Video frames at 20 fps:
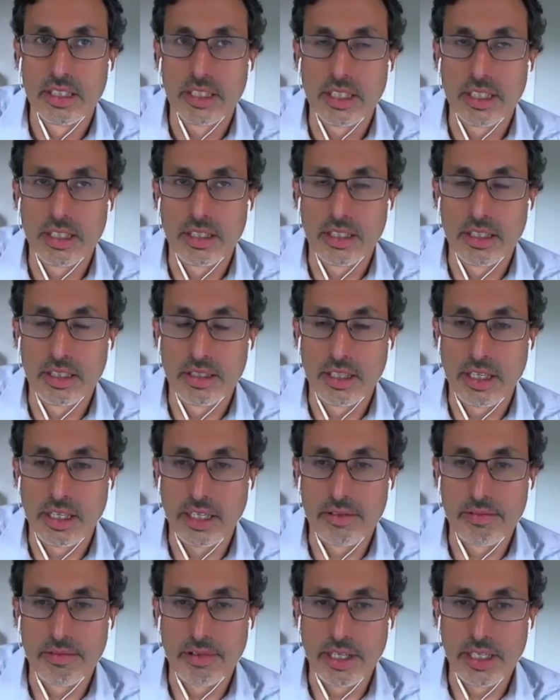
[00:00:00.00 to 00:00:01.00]
a, a, high
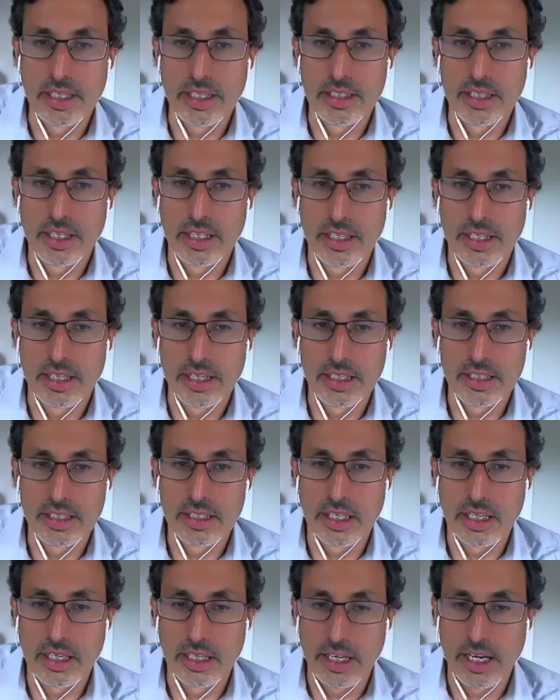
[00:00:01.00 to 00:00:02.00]
rate at a high
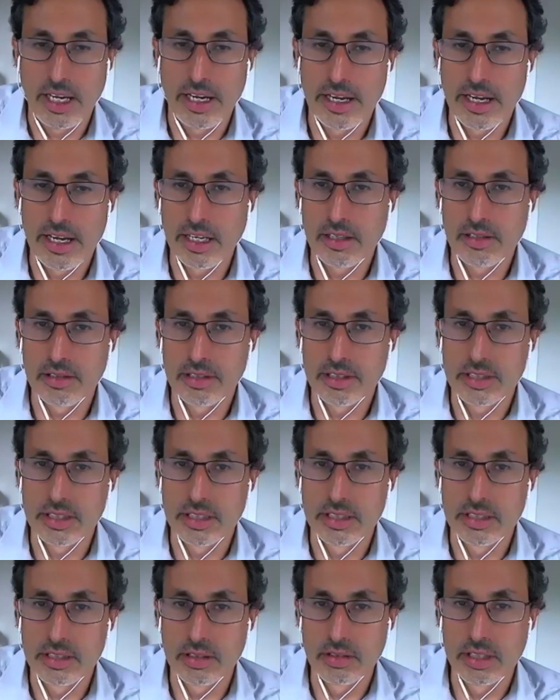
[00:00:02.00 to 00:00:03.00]
at high accuracy
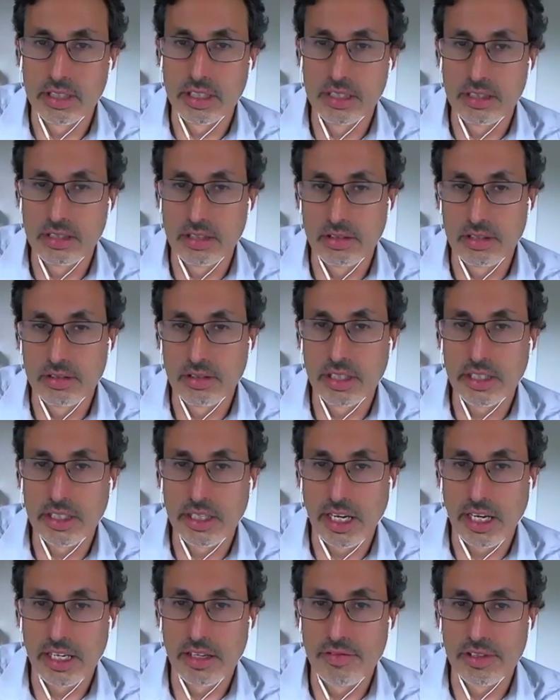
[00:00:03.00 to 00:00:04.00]
so you know you can
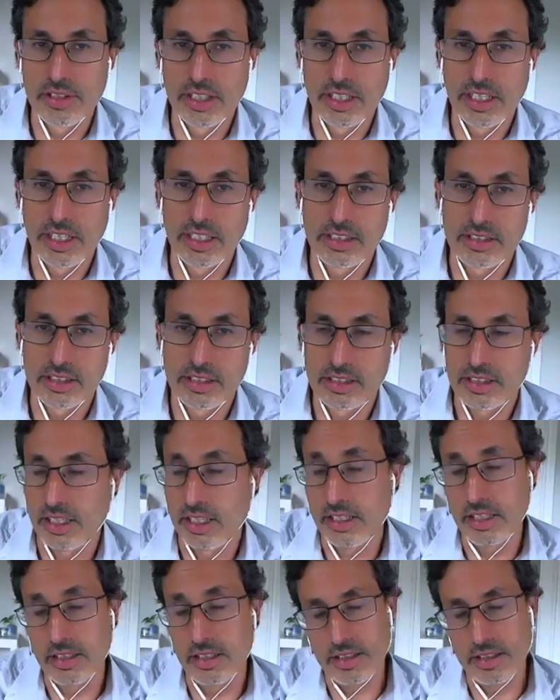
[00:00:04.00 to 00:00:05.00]
get if you can get to
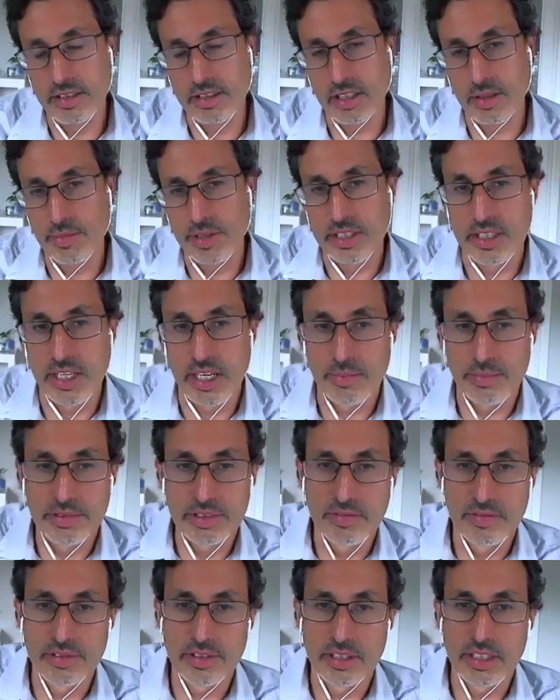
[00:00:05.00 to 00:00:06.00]
in some examples,
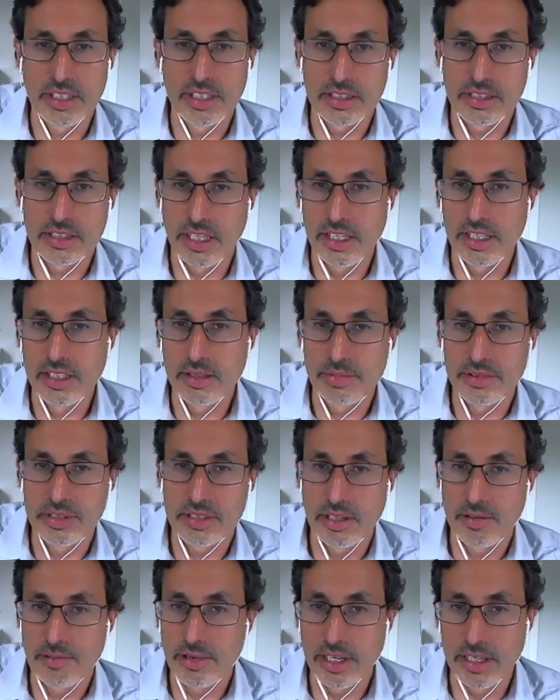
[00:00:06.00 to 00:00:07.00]
if you can get to
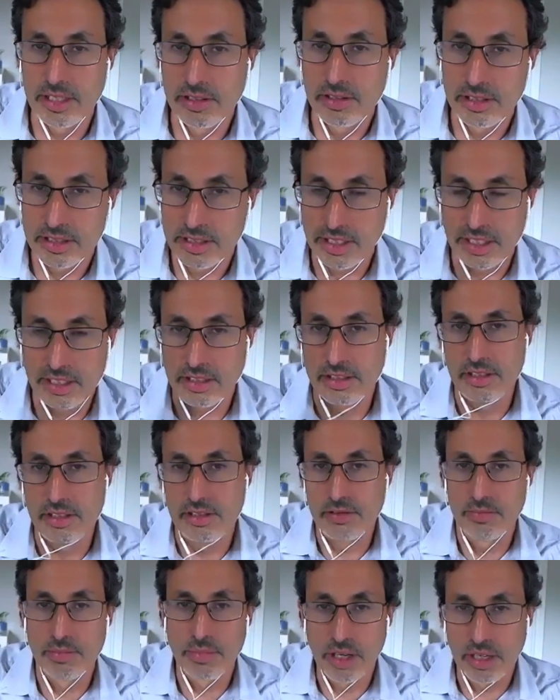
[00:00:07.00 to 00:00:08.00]
80% right, here, it's like a
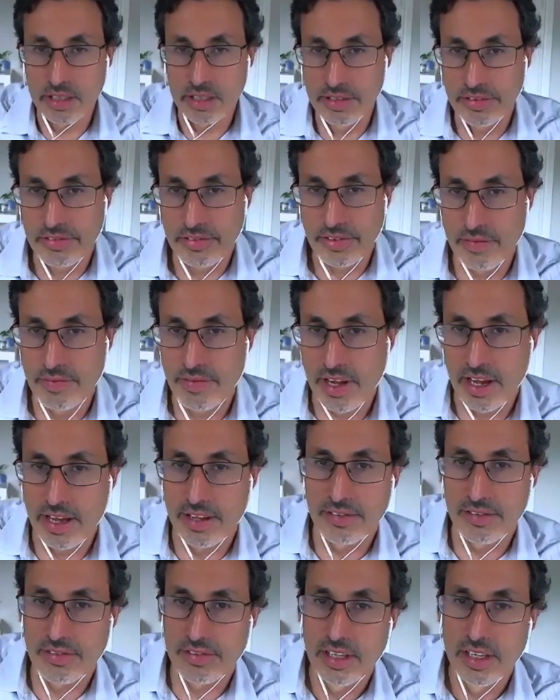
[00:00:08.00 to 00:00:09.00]
humongous
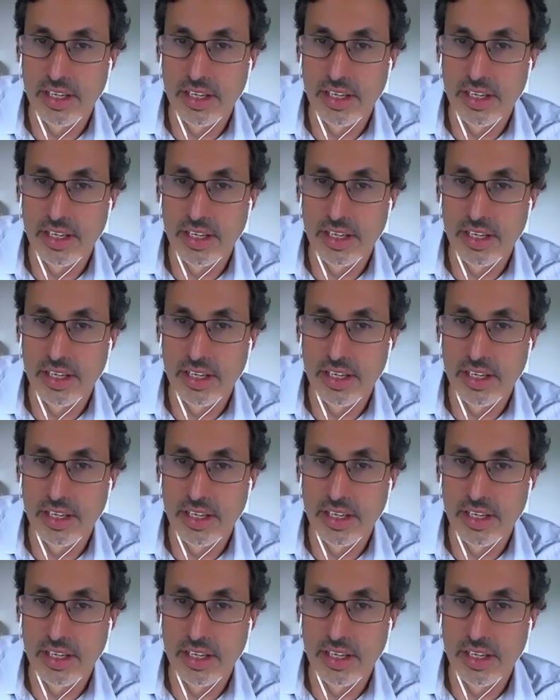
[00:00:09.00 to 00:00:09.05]
advance.